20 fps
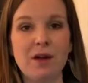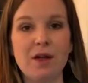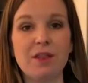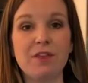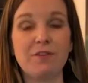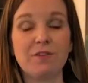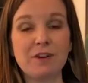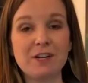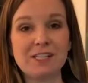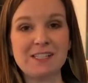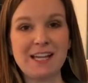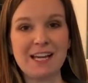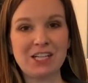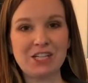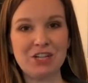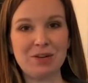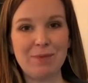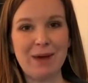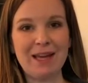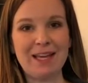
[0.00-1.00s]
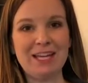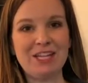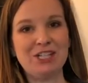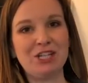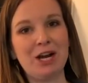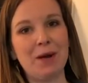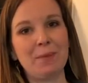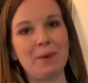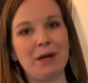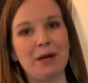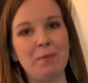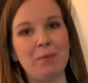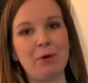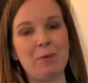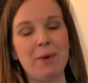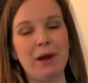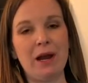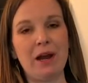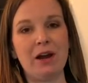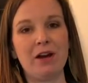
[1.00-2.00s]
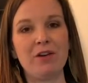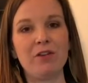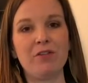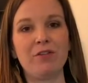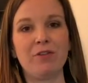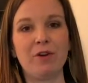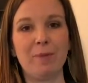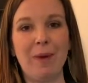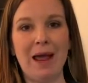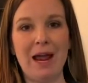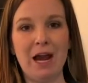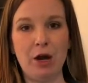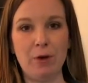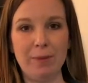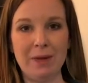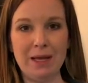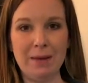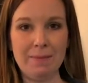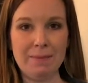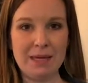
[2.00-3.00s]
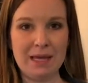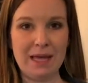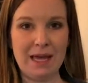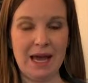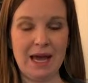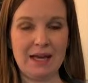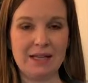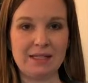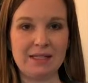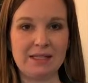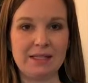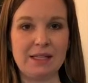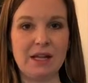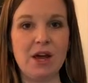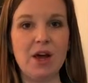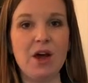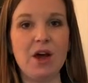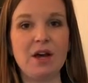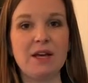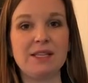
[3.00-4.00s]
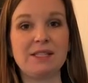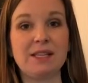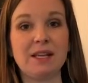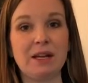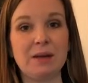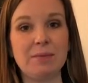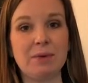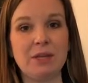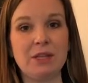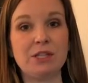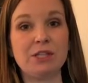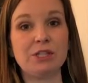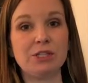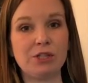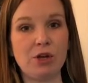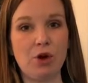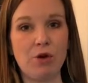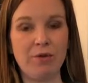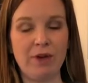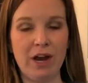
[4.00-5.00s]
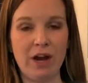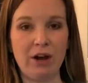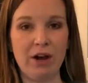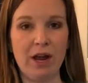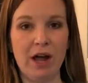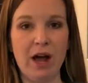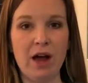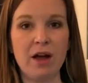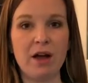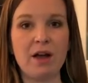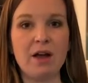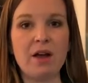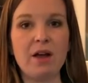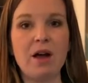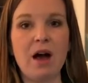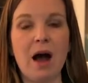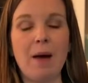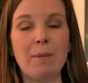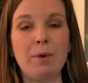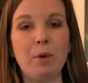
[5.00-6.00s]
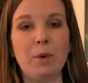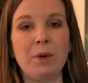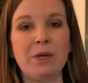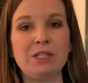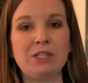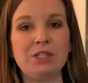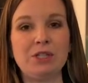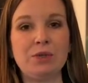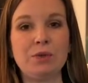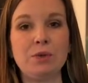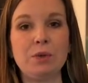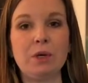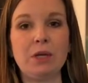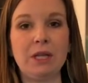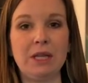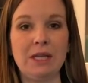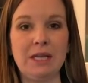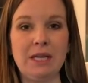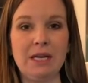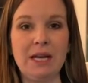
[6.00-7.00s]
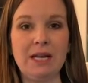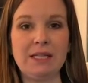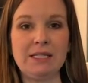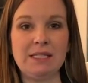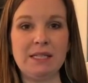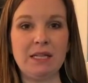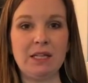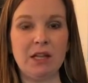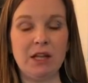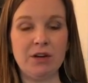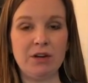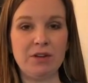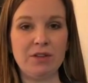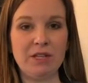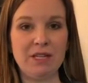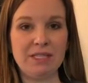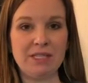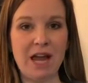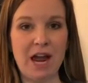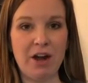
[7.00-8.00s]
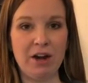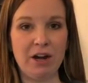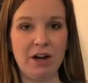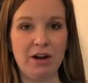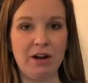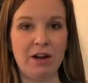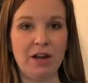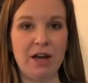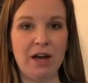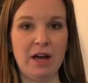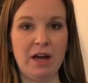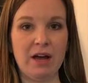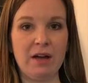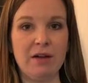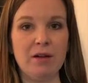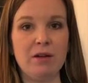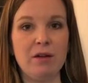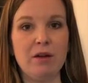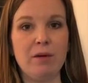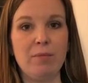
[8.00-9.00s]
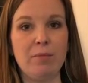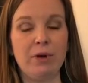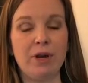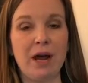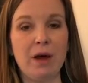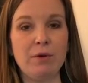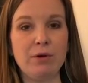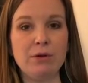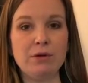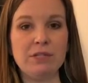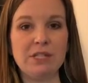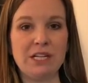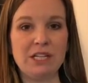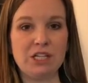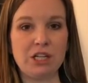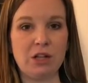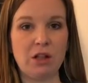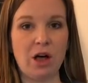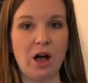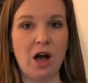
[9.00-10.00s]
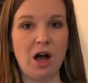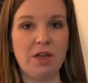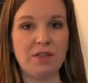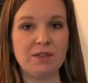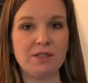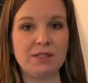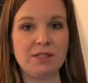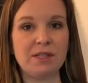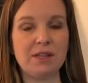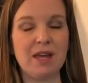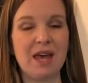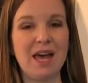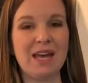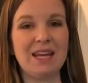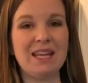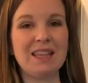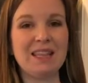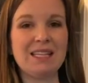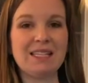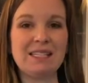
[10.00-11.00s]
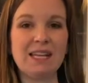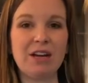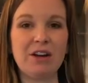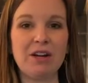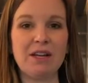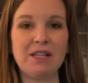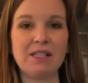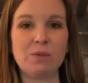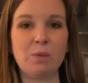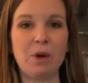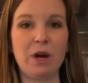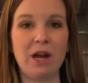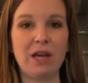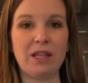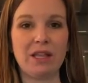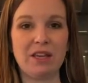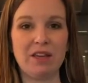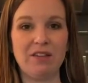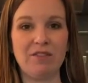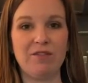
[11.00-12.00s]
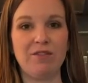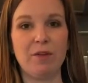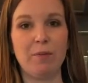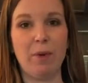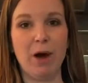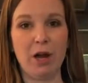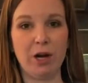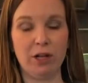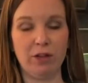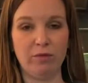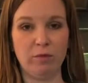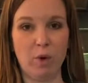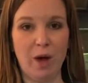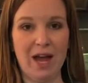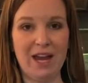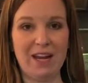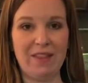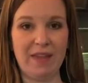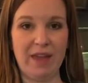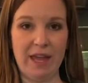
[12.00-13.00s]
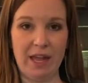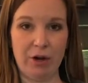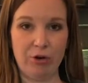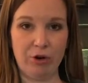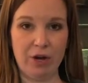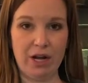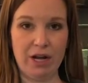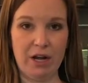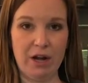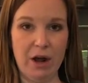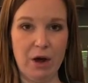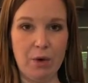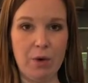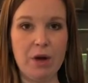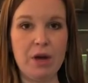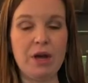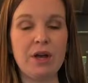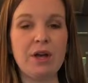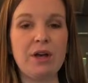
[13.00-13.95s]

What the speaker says: The first section of my kitchen I'm going to prepare for my Airbnb guests is going to be the stove area. I'm going to clean and declutter the entire area, put out new dishcloths, and in this area is where I leave the bottle of wine and the handwritten note.